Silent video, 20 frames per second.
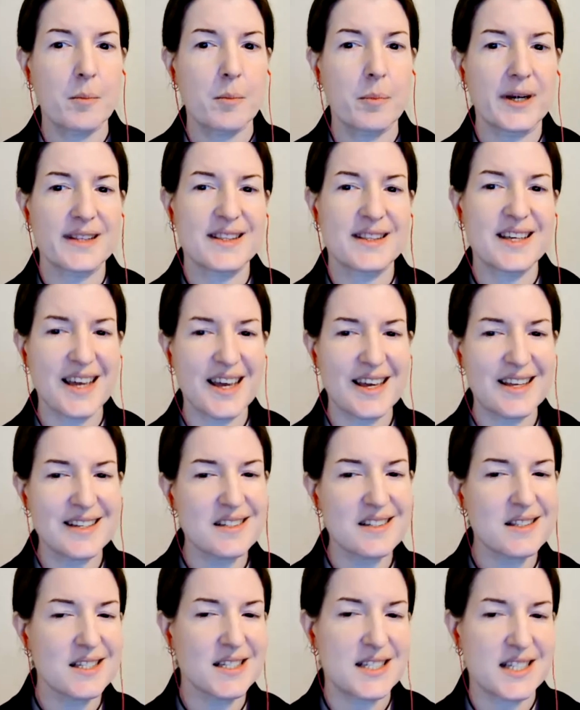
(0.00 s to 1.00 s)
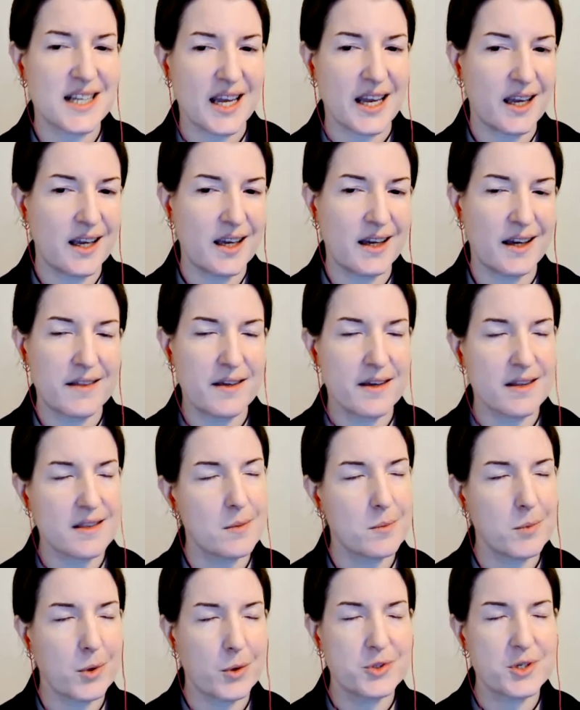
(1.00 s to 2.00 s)
But at the end of the day, I think
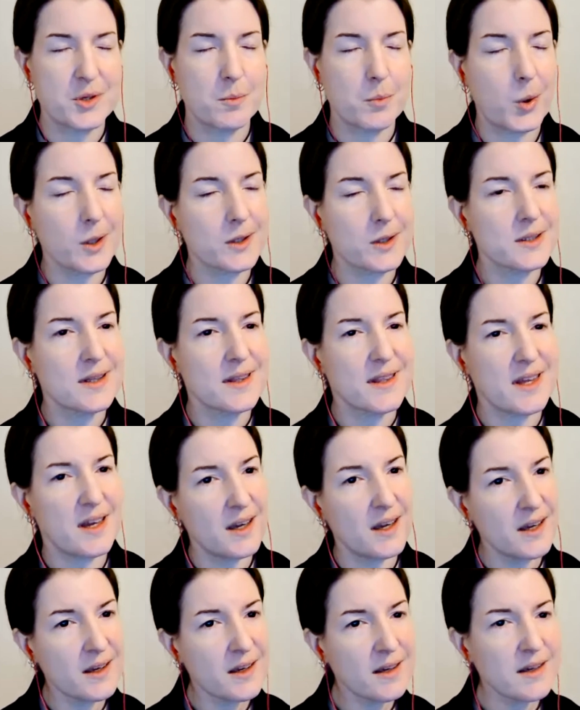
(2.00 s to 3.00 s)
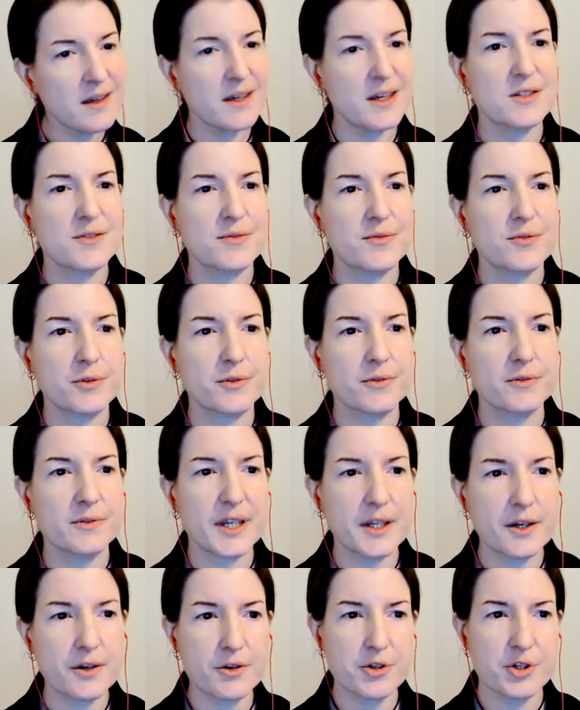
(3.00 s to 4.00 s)
the most important thing is for
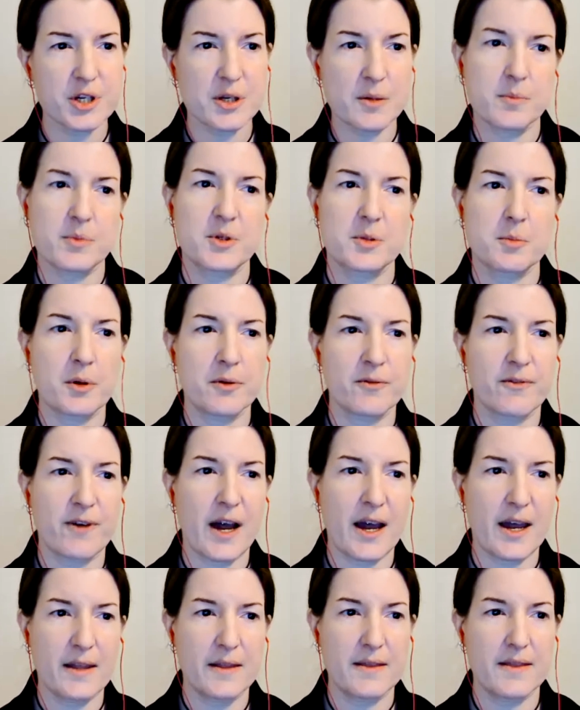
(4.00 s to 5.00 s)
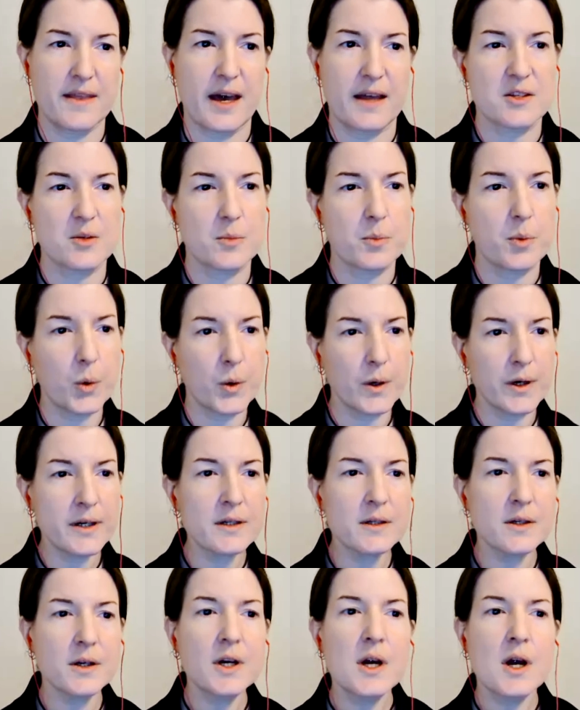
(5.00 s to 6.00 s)
leadership to provide that
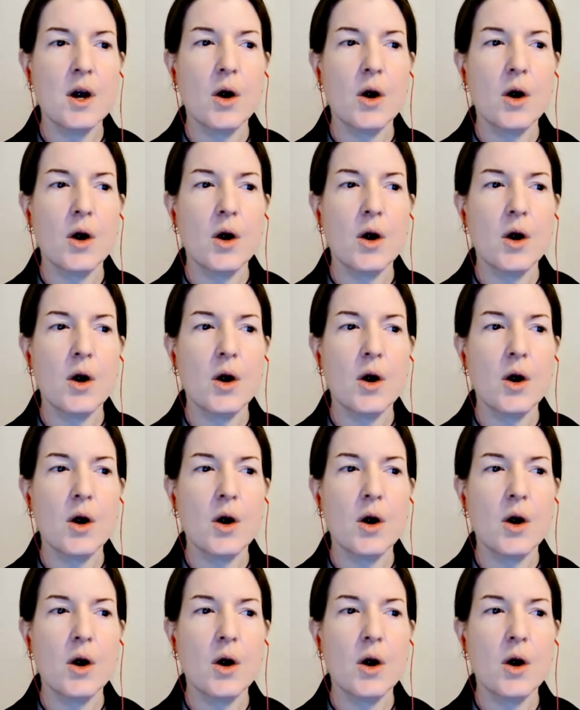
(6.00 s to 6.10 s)
support